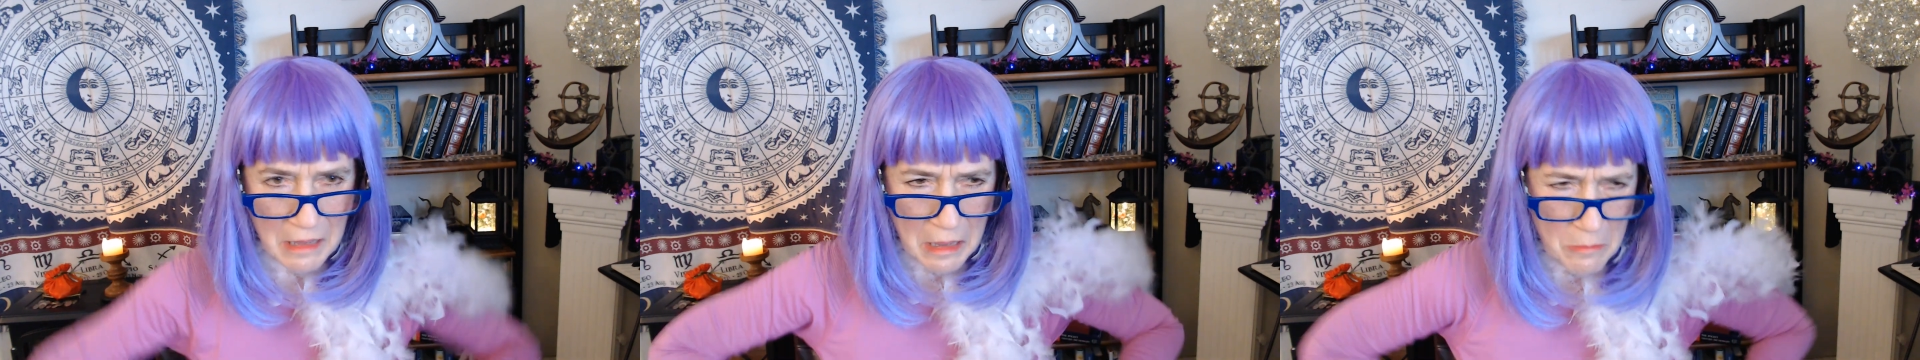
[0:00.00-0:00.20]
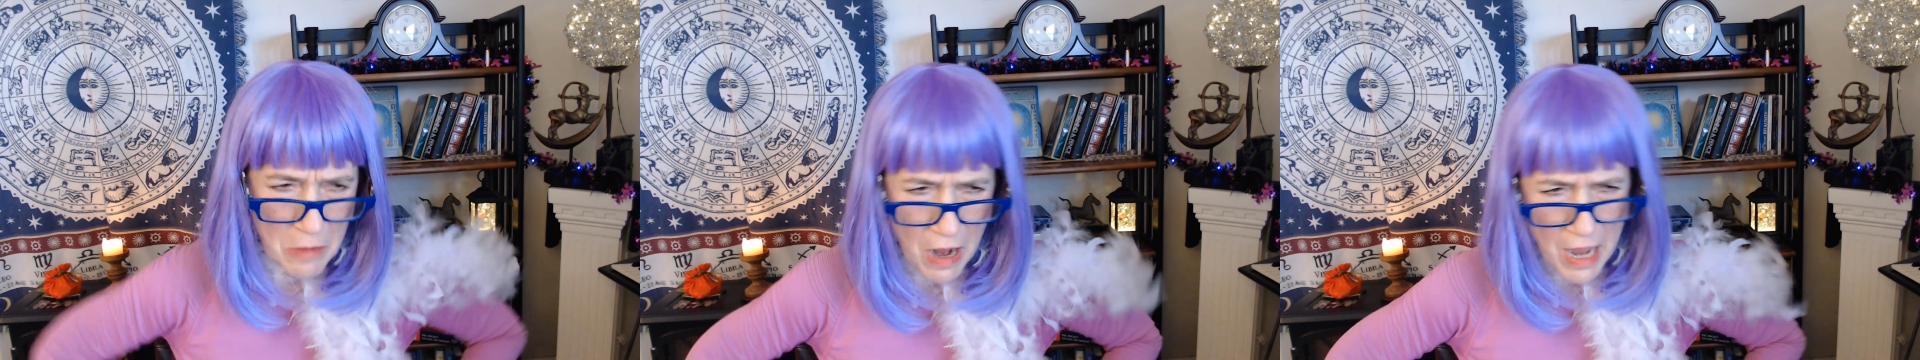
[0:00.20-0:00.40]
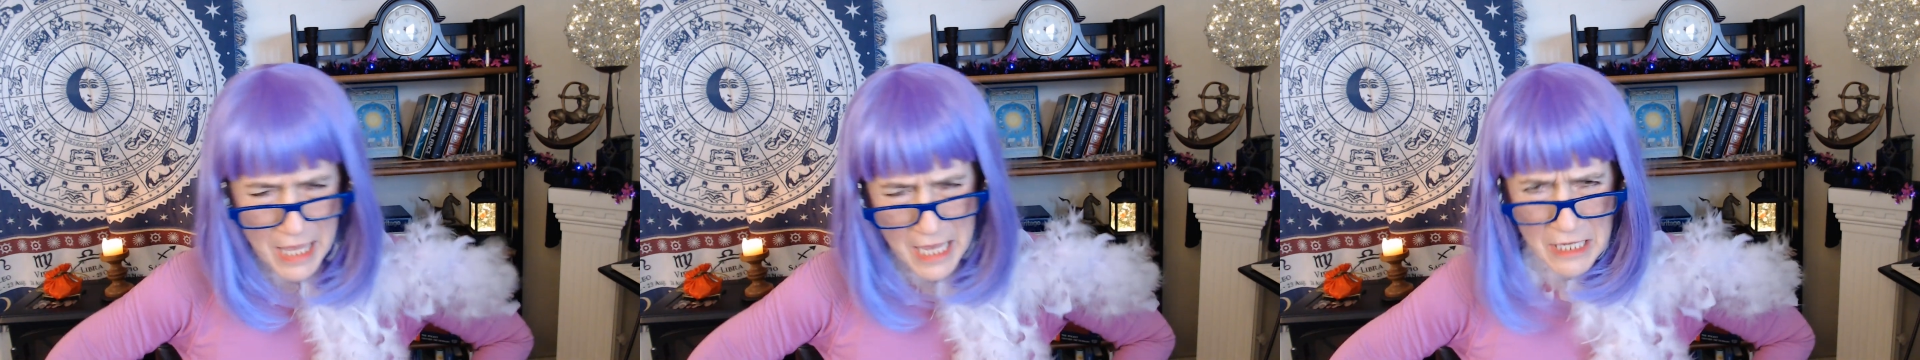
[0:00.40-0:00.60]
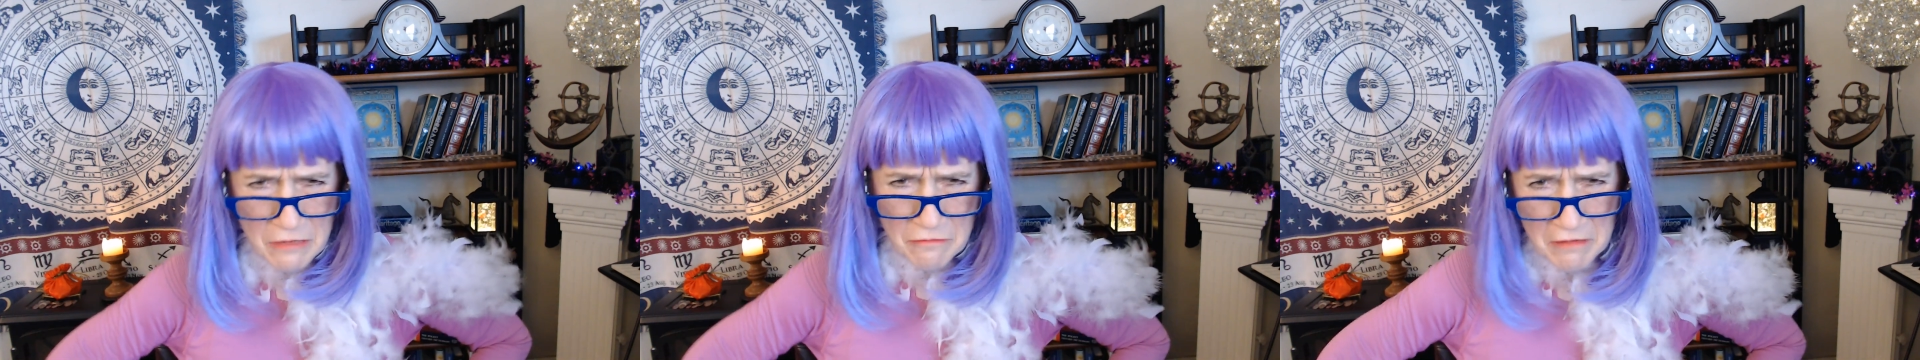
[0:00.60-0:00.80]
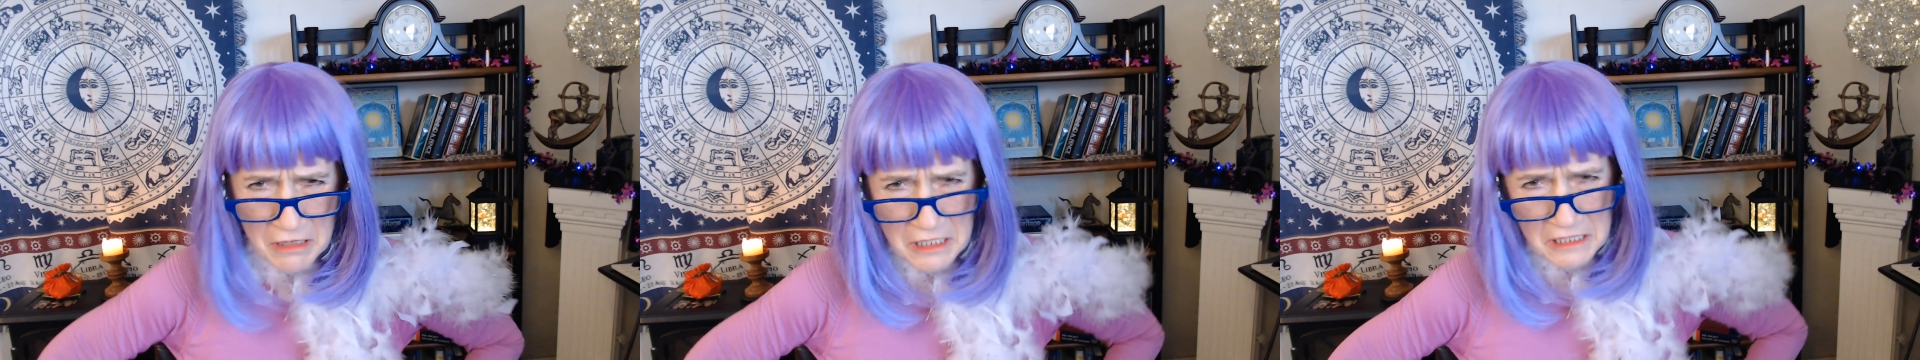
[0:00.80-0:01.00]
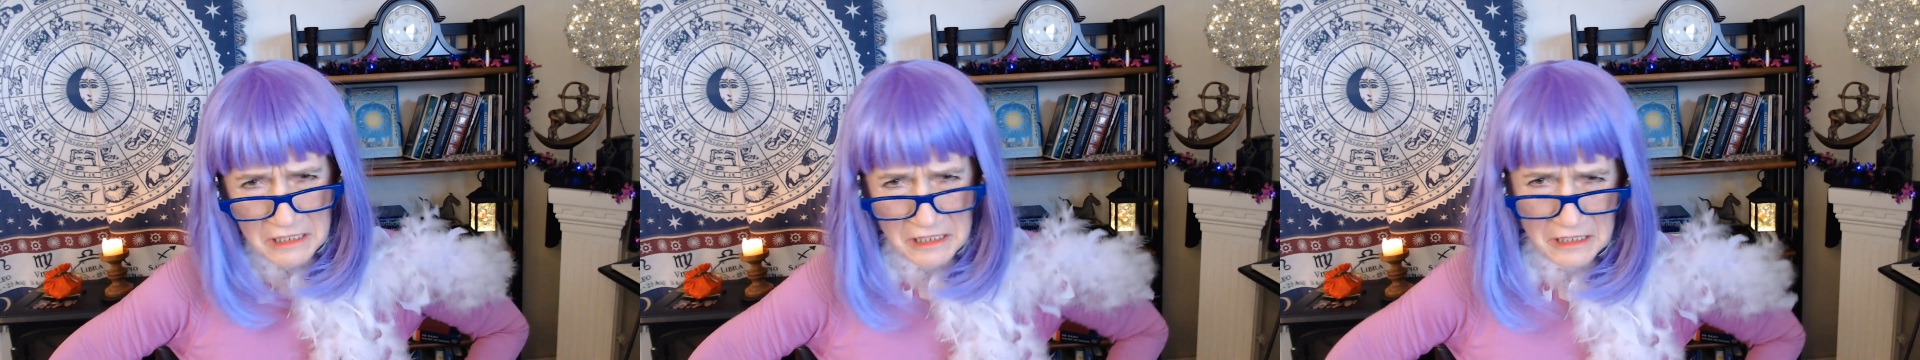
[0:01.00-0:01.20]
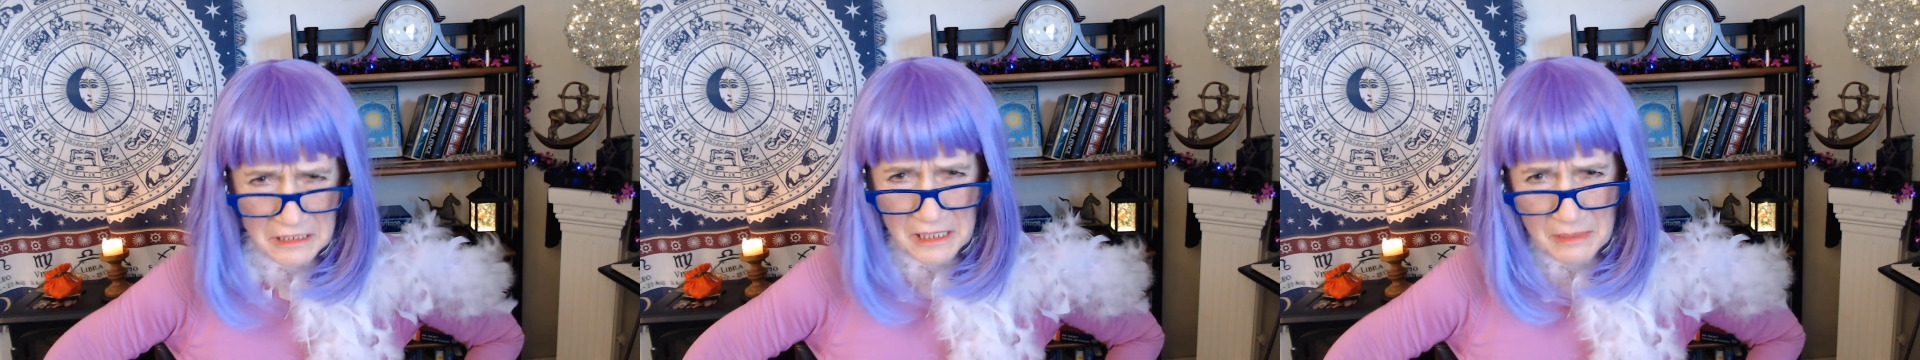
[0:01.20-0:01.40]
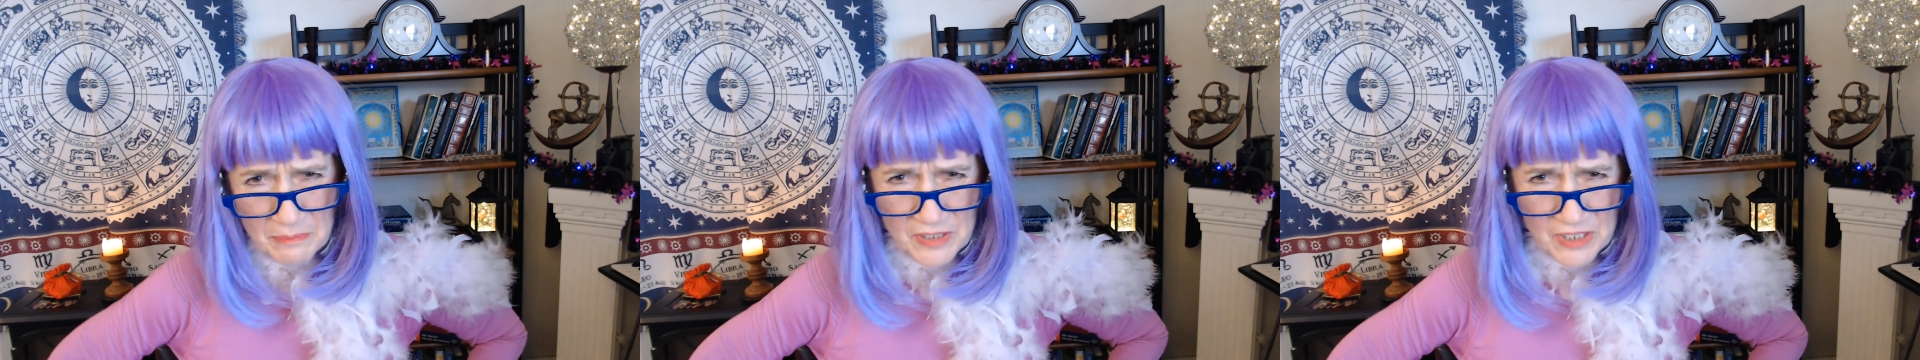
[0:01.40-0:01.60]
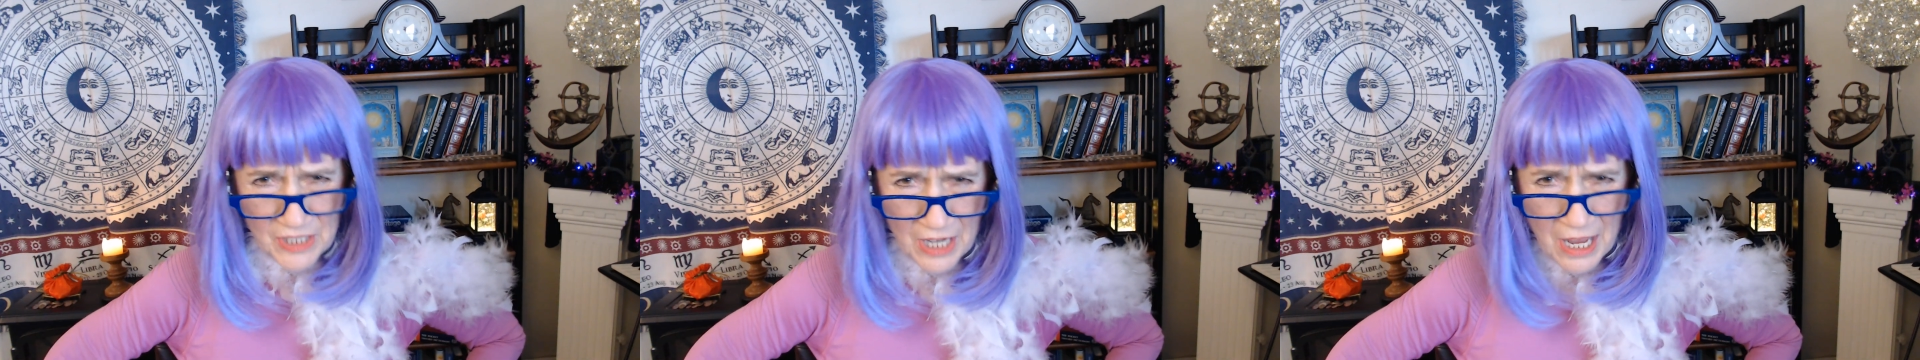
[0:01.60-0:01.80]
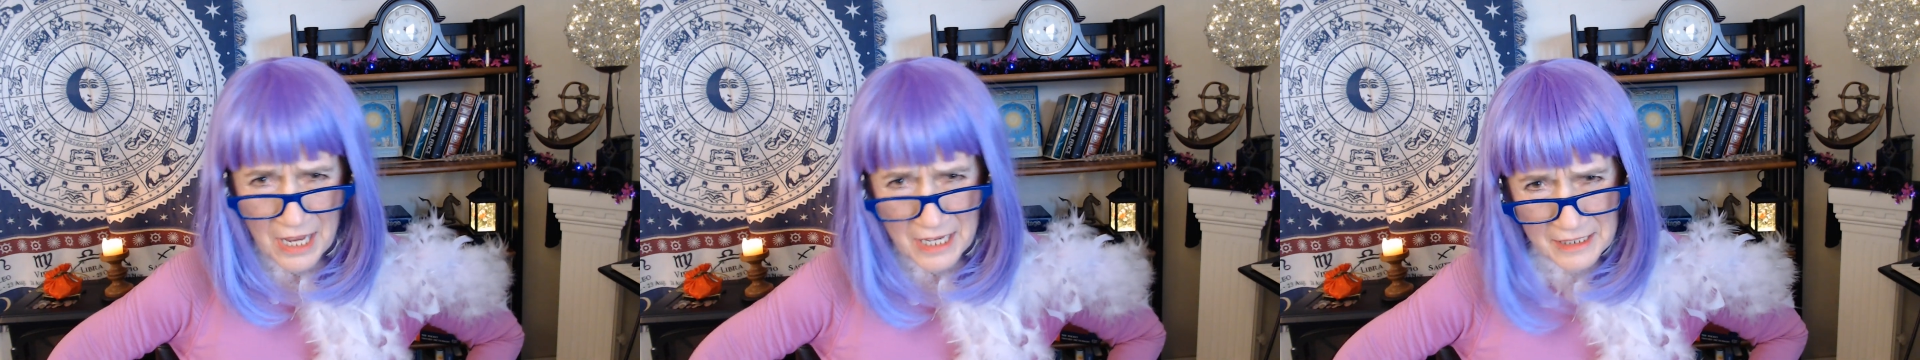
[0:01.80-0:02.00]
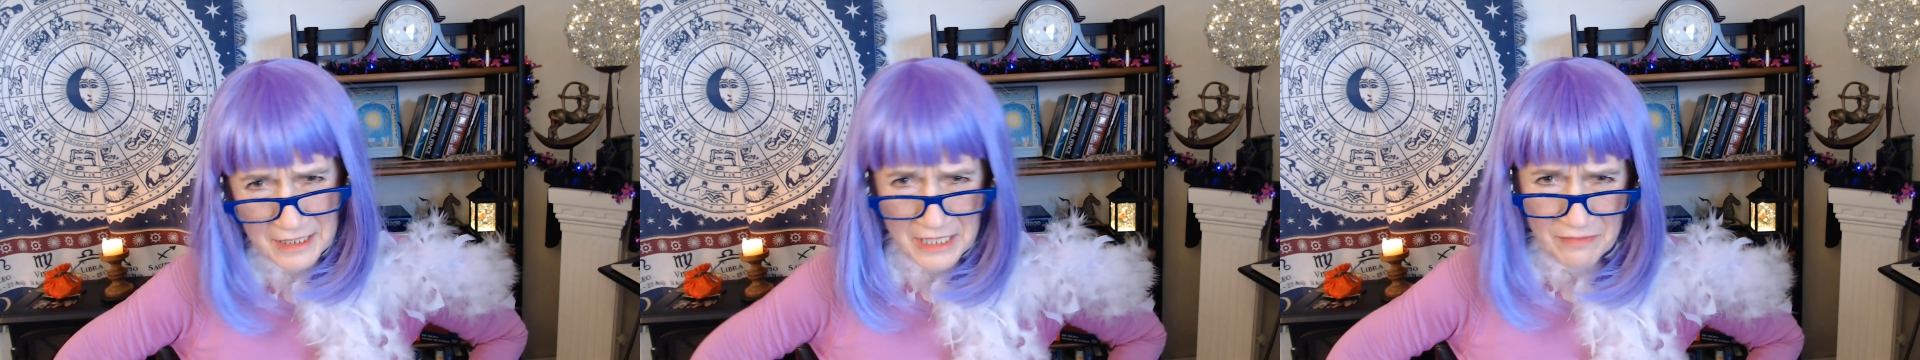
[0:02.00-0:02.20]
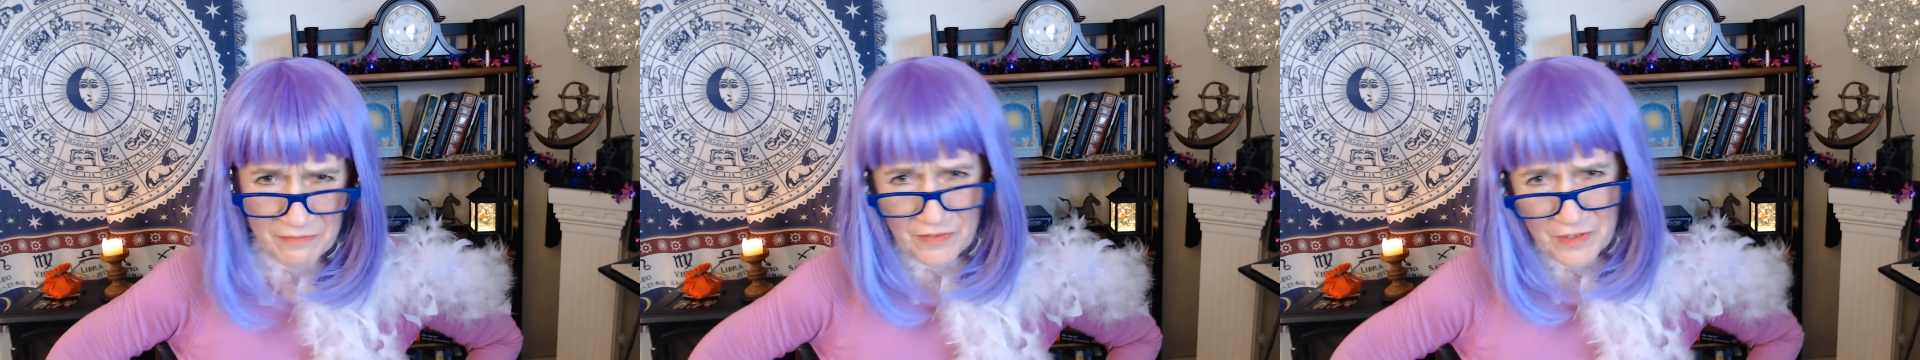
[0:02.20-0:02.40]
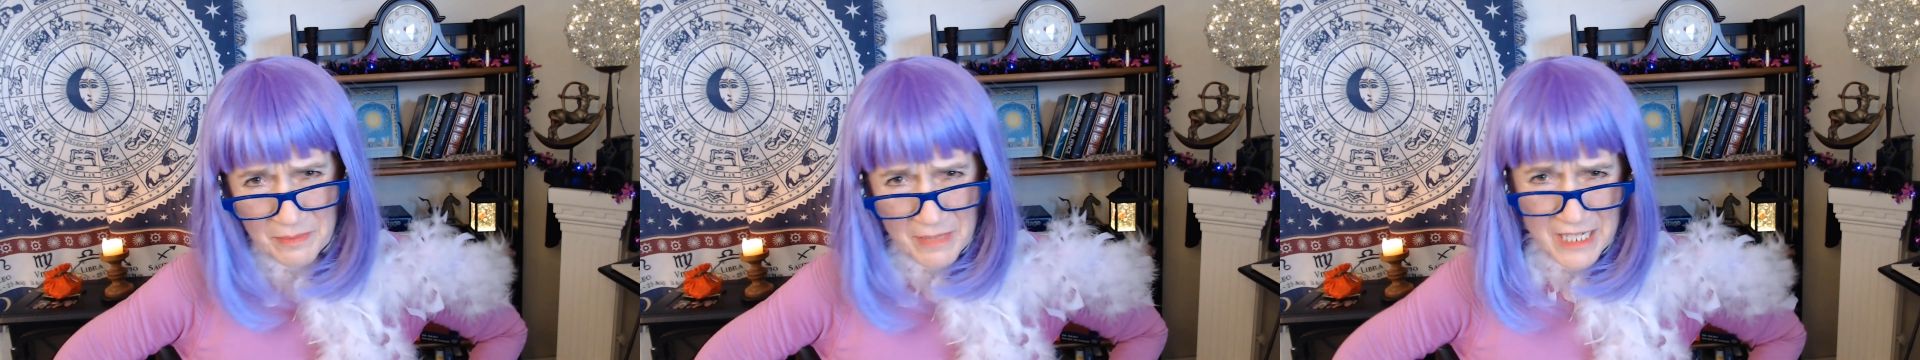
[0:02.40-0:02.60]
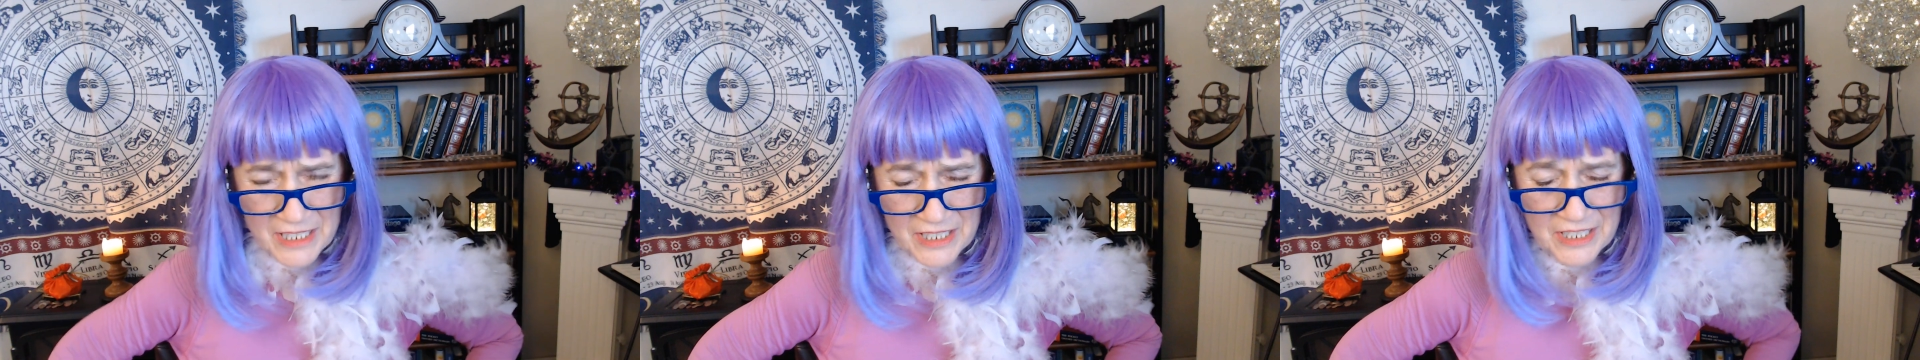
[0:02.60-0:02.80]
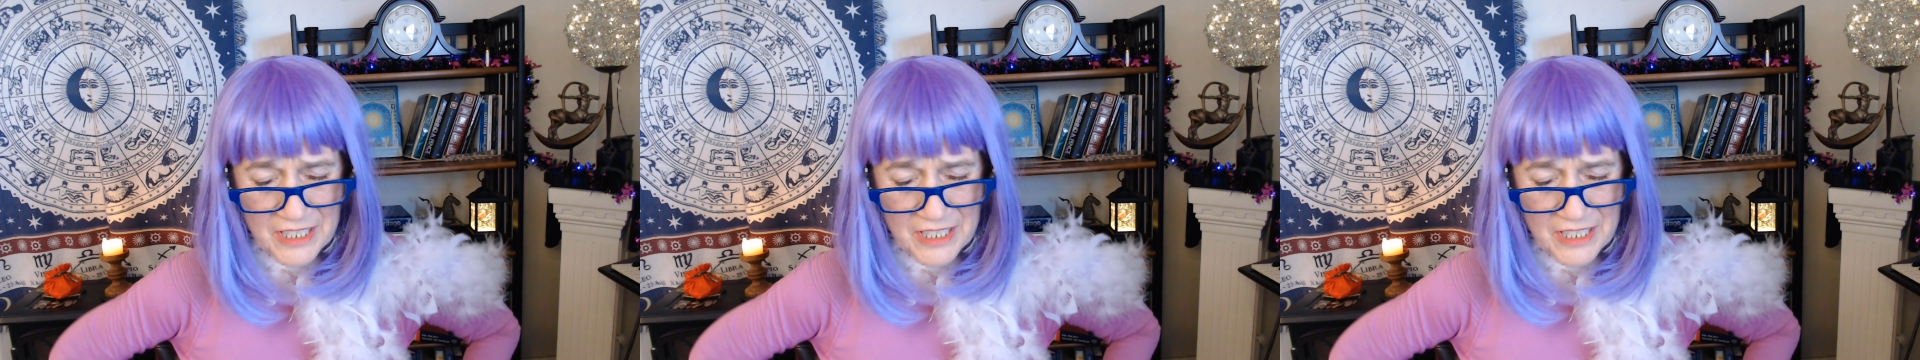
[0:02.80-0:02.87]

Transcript: boy, this is really slipshod information